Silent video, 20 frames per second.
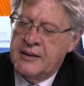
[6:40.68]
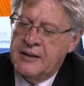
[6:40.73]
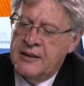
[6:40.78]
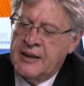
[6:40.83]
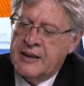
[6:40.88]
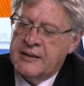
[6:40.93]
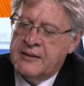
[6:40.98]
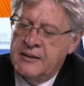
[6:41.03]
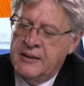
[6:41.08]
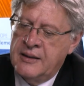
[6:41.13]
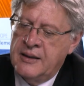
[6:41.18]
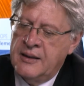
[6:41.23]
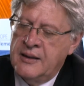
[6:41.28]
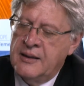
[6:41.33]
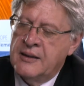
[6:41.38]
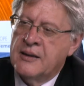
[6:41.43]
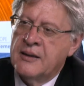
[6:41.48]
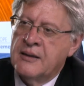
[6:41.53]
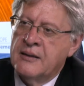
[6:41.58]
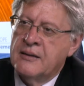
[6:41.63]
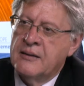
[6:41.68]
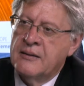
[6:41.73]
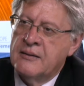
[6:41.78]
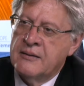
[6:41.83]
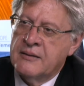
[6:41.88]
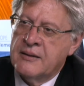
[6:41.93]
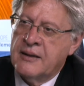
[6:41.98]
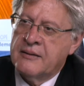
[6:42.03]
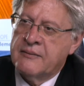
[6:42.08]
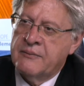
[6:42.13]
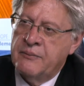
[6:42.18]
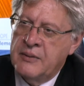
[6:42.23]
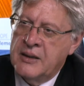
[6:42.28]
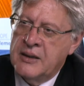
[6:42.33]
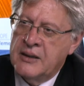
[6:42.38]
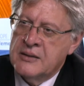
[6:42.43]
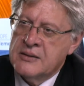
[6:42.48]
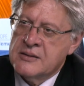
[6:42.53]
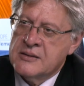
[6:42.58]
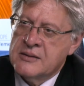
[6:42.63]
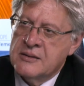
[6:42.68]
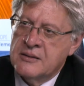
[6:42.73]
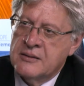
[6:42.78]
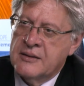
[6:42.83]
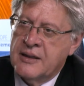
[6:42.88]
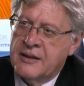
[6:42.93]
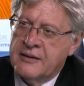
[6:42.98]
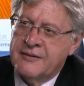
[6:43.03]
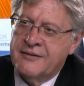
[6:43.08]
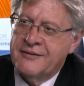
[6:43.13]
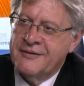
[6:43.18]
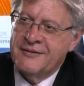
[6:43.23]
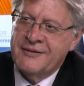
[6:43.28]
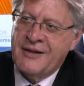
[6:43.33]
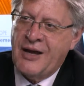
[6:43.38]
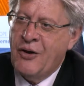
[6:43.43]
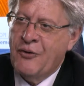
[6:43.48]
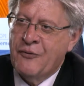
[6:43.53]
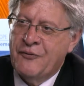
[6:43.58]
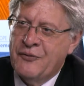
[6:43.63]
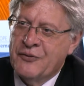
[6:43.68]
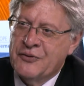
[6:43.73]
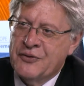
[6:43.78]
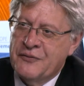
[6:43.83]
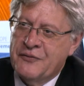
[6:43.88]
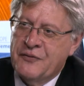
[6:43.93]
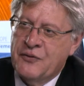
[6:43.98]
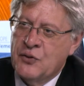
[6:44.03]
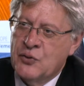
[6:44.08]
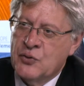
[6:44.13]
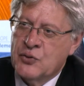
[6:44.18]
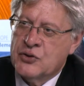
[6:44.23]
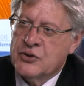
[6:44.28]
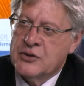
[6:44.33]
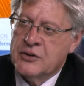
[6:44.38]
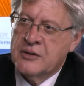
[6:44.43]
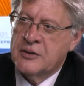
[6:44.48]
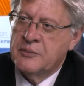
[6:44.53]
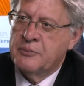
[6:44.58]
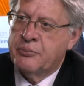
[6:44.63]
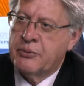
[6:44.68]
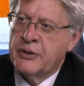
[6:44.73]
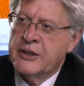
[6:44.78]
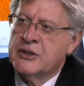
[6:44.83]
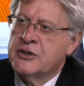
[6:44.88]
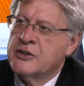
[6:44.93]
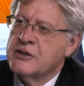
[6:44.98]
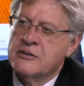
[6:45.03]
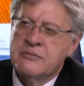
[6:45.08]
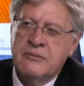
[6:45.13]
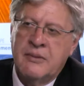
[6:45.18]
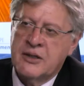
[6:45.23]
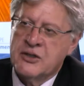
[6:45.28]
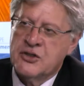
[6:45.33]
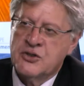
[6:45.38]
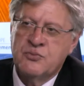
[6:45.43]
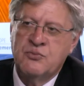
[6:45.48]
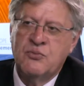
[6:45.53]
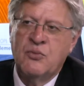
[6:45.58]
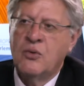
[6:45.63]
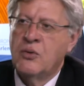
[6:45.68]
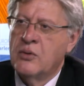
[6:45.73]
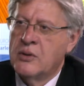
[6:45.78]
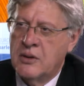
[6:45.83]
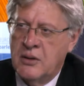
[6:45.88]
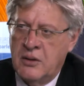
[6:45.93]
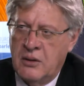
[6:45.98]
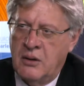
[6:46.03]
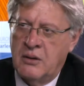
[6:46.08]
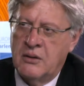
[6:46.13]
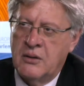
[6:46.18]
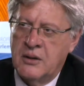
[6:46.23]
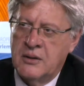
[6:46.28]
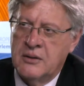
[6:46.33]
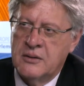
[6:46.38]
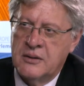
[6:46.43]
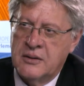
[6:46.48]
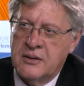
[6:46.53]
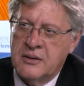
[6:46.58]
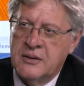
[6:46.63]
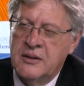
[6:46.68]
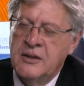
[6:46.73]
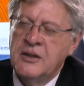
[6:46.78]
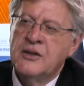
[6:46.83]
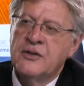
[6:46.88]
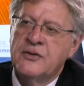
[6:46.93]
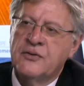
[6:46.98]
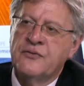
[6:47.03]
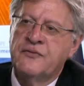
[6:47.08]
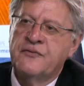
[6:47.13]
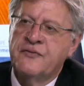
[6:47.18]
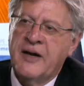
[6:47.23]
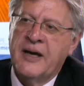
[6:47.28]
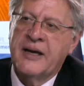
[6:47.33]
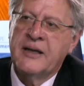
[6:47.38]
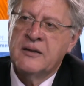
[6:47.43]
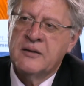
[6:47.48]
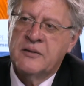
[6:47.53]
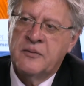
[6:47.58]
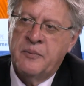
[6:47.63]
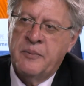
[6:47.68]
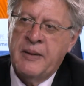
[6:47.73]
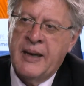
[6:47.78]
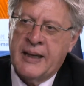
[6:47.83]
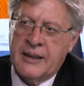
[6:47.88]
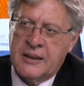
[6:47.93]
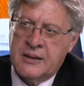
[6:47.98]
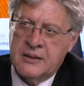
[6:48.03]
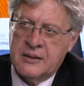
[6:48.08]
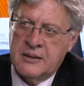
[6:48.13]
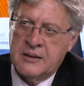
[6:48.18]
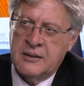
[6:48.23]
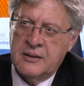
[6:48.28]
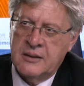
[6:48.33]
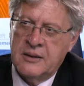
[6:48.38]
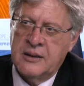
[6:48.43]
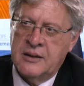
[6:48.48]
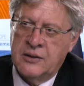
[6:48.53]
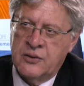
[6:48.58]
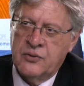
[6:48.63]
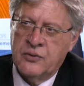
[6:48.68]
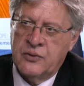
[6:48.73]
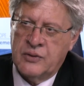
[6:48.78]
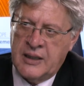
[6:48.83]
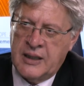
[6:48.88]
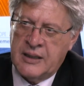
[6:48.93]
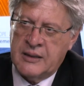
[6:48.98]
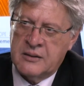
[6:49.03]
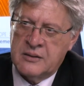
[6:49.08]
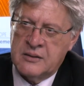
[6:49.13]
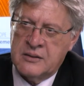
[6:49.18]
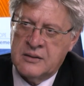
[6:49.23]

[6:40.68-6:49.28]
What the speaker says: That means that now for the future the bridge is much more longer to find back into that.